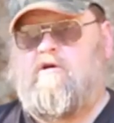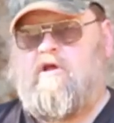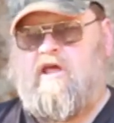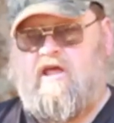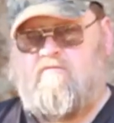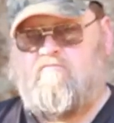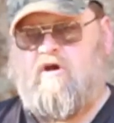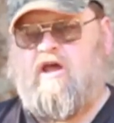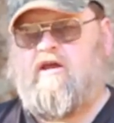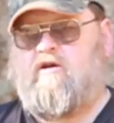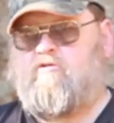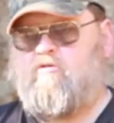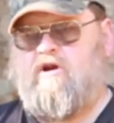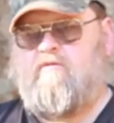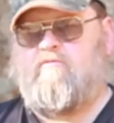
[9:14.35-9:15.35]
and, and the
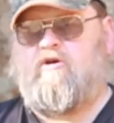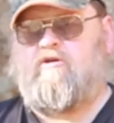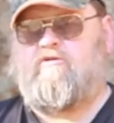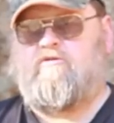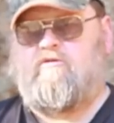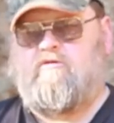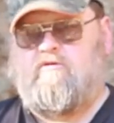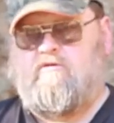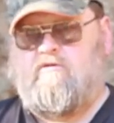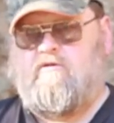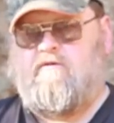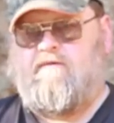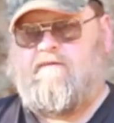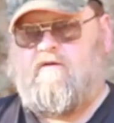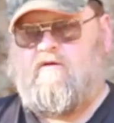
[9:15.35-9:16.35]
seizure of your
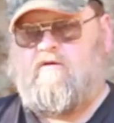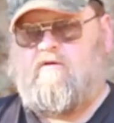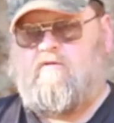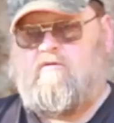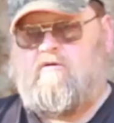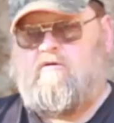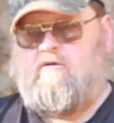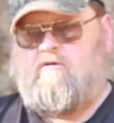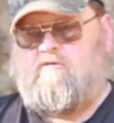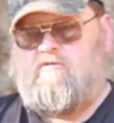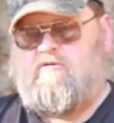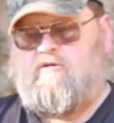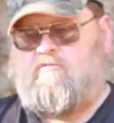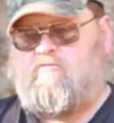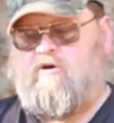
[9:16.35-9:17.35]
equipment.
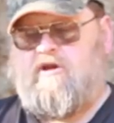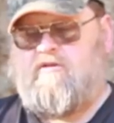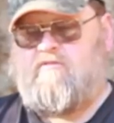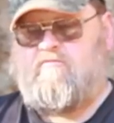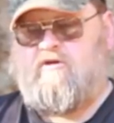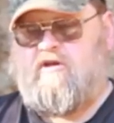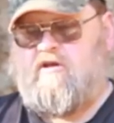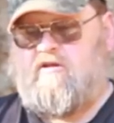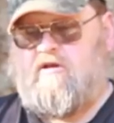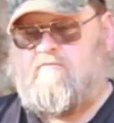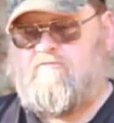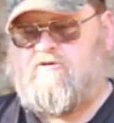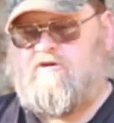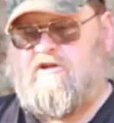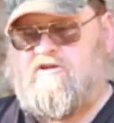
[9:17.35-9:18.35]
The way the
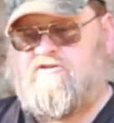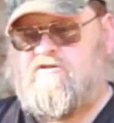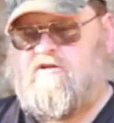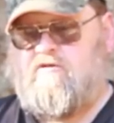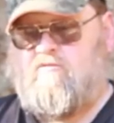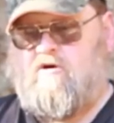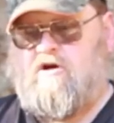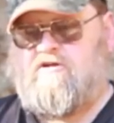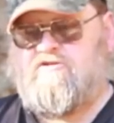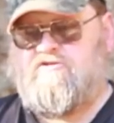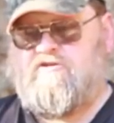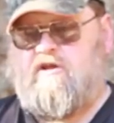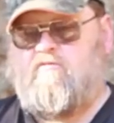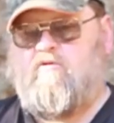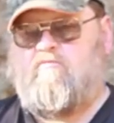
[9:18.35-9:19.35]
BLM traditionally works is
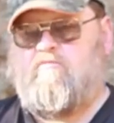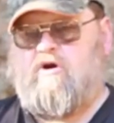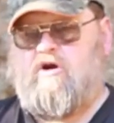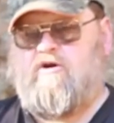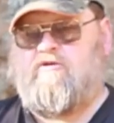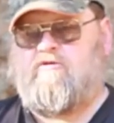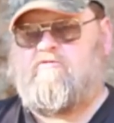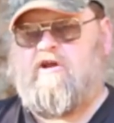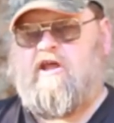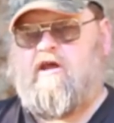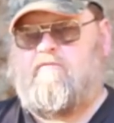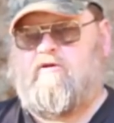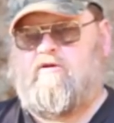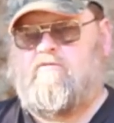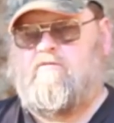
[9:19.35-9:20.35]
they will burn the
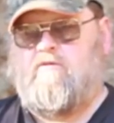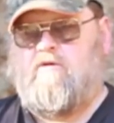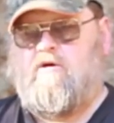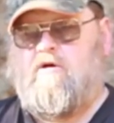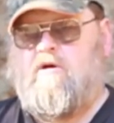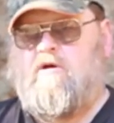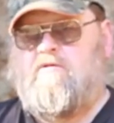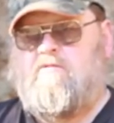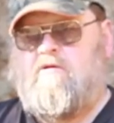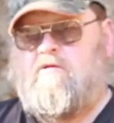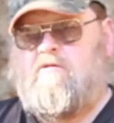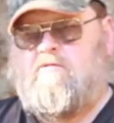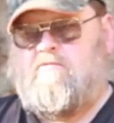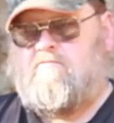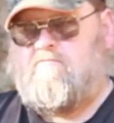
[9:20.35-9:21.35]
cabin
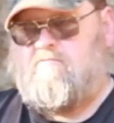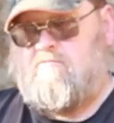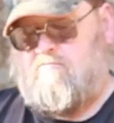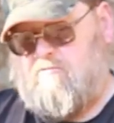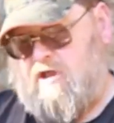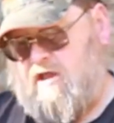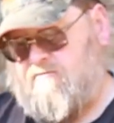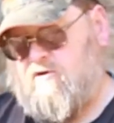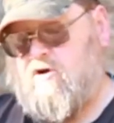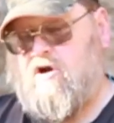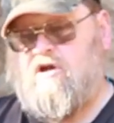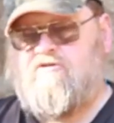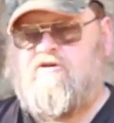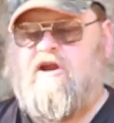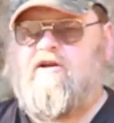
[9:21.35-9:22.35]
have a
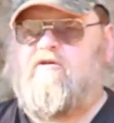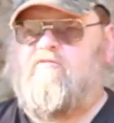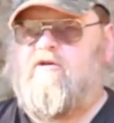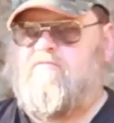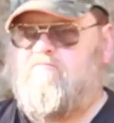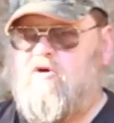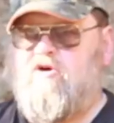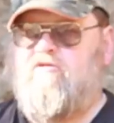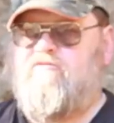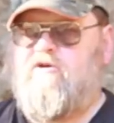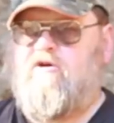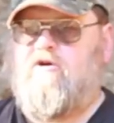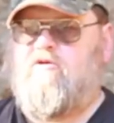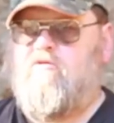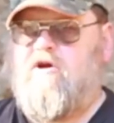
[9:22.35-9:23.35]
contractor remove
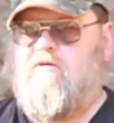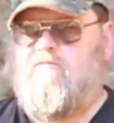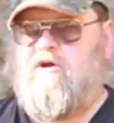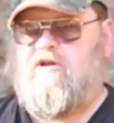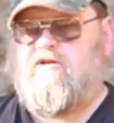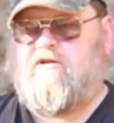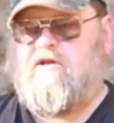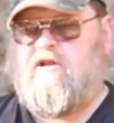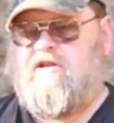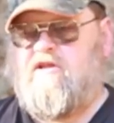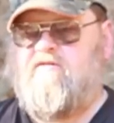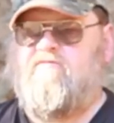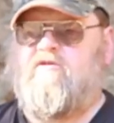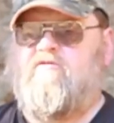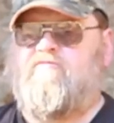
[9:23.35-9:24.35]
your equipment, and
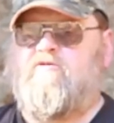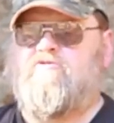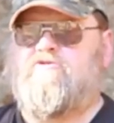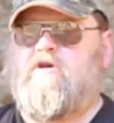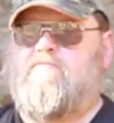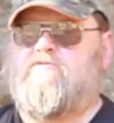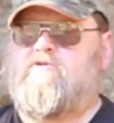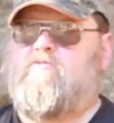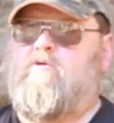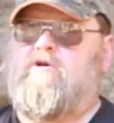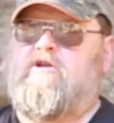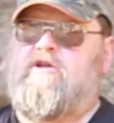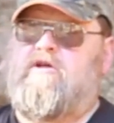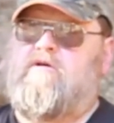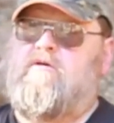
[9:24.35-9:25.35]
even if you
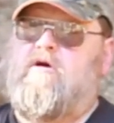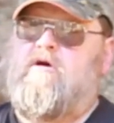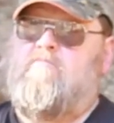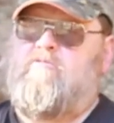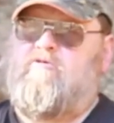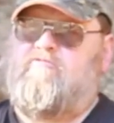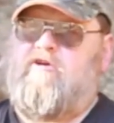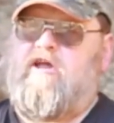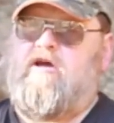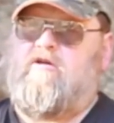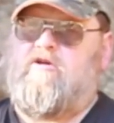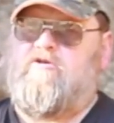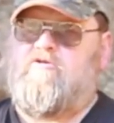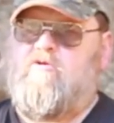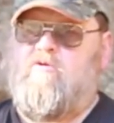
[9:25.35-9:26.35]
subsequently prevail
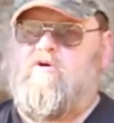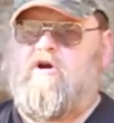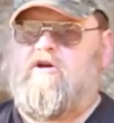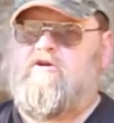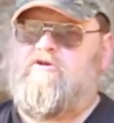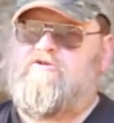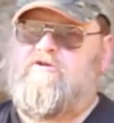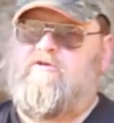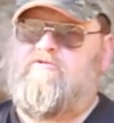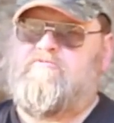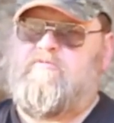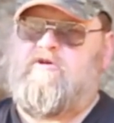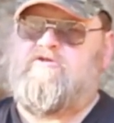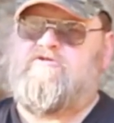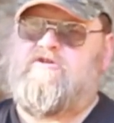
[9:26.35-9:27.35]
in court, you still
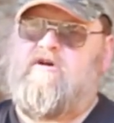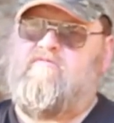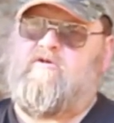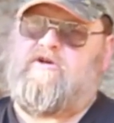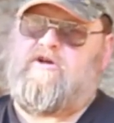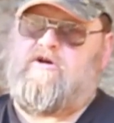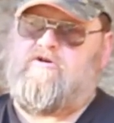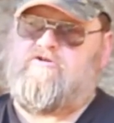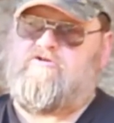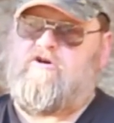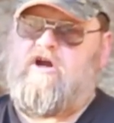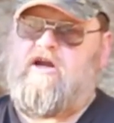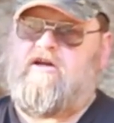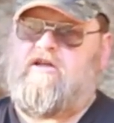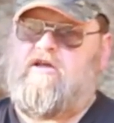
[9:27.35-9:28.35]
spend several years
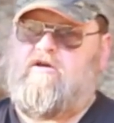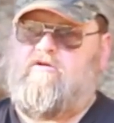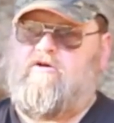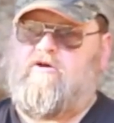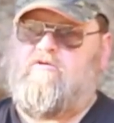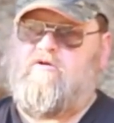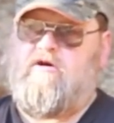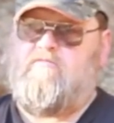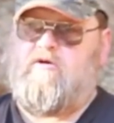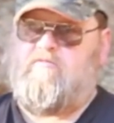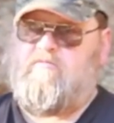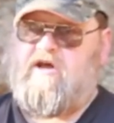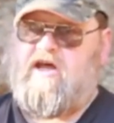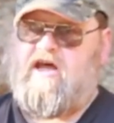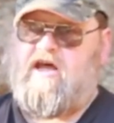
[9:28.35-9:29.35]
trying to get your equipment
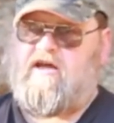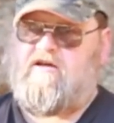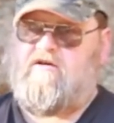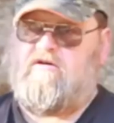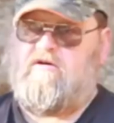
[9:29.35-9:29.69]
back,